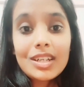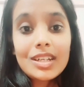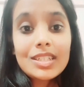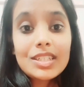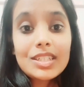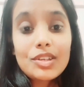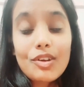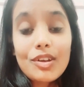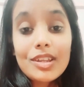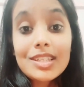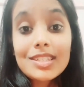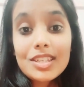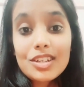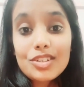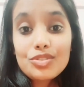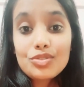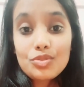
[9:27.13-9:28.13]
securing
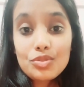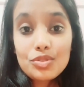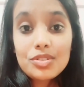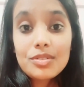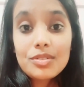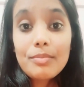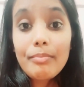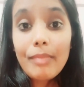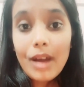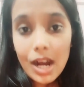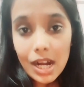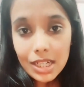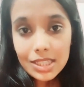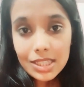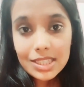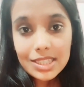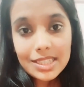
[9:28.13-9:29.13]
such good
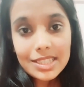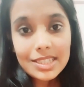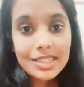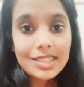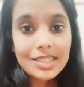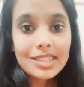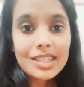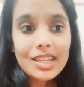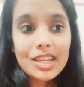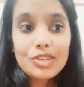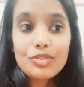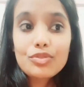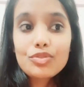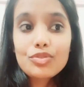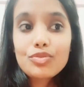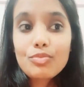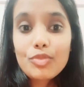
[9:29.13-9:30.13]
marks, it
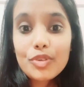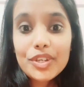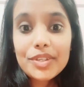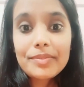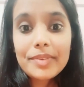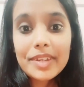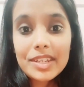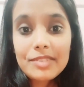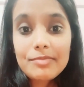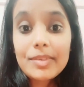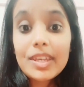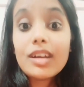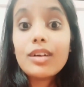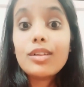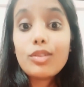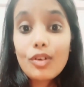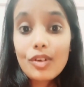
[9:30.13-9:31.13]
used to motivate me
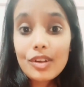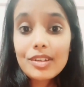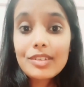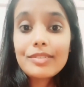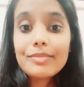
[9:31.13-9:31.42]
a lot,